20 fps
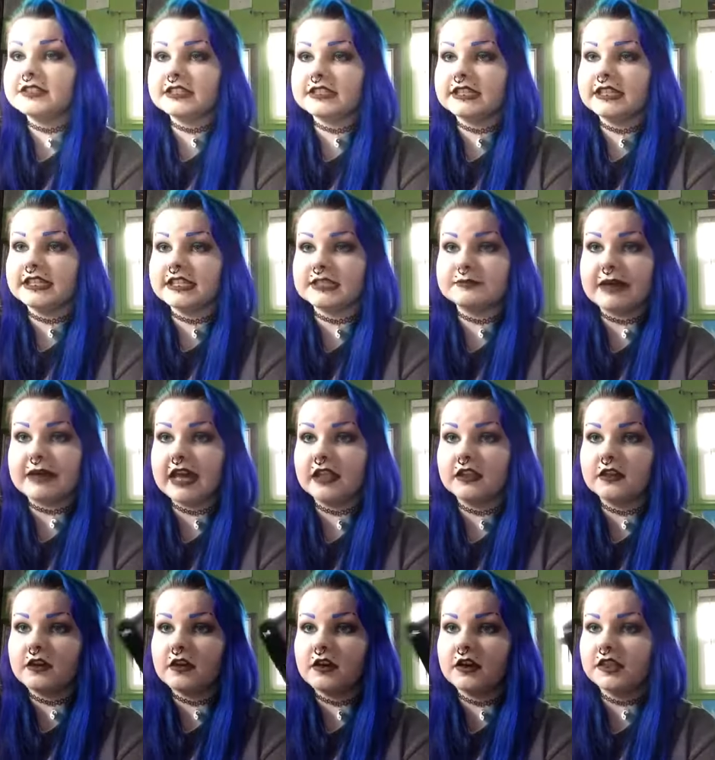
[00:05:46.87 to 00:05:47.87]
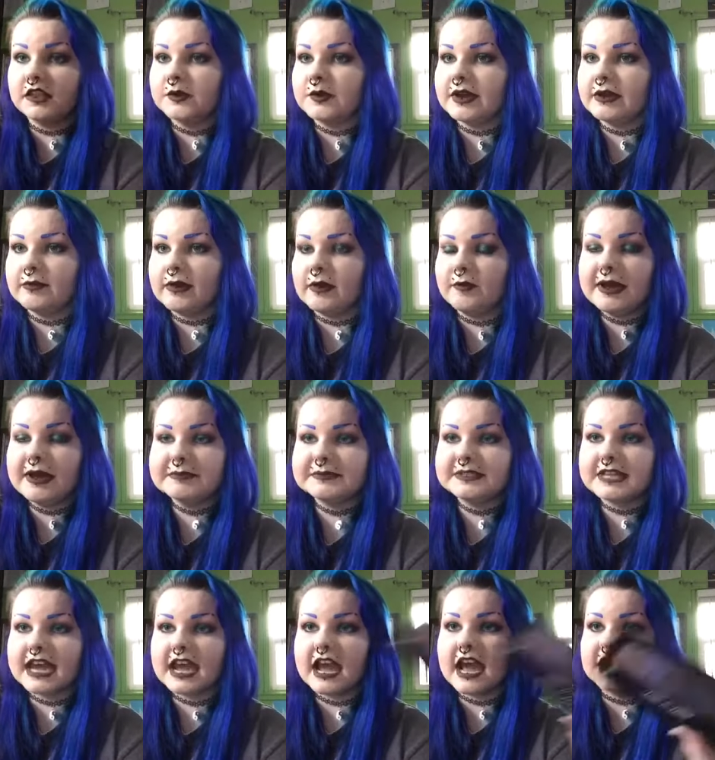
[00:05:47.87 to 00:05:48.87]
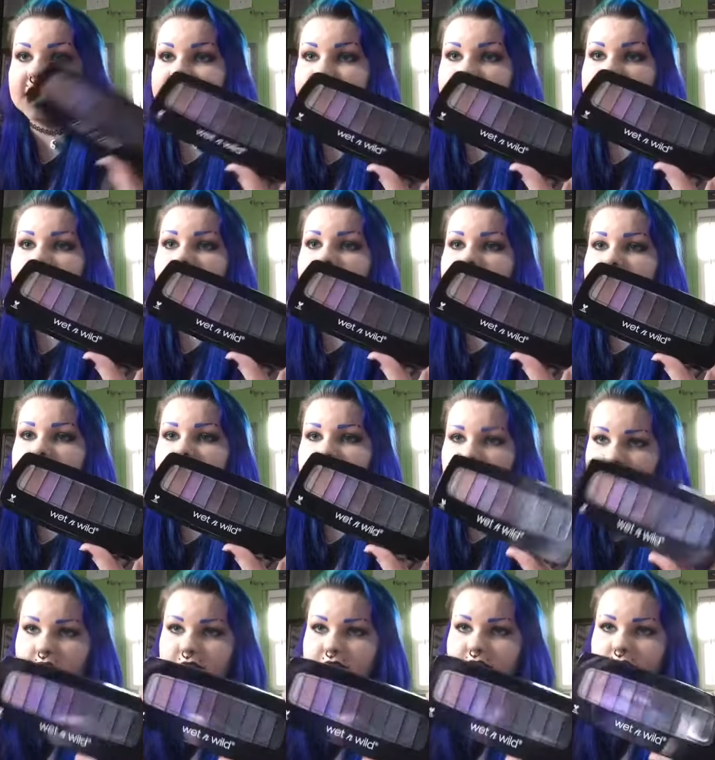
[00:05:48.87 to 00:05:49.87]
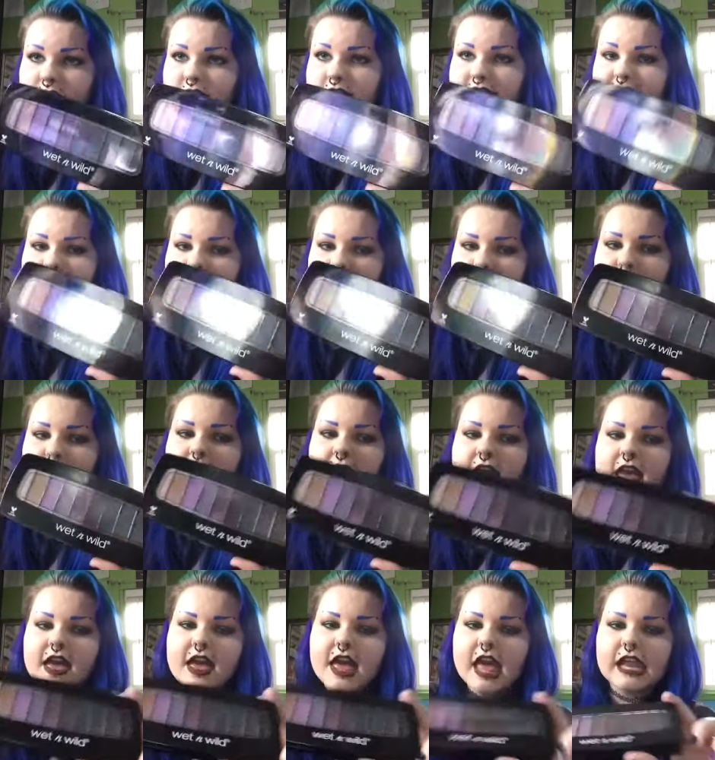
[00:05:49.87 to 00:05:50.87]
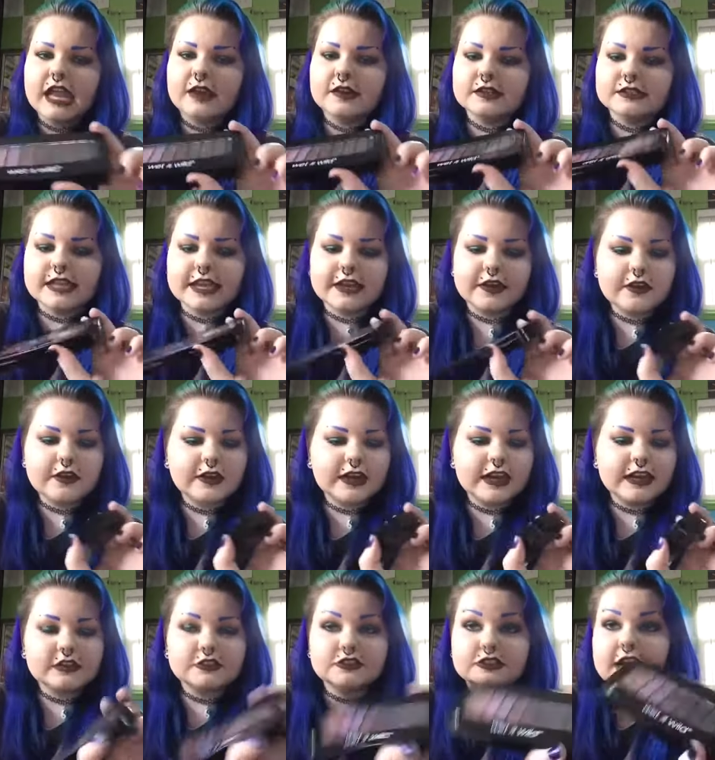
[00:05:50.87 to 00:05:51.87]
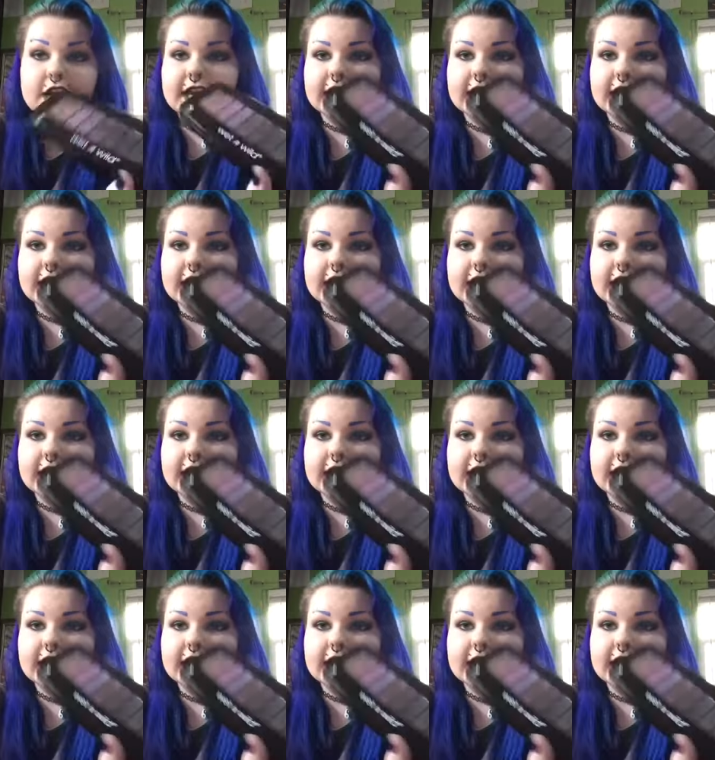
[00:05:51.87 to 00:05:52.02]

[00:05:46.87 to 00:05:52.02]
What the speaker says: seen this palette on the Wet n Wild website. I just saw it in stores for the first time, and I was like, okay, I'll try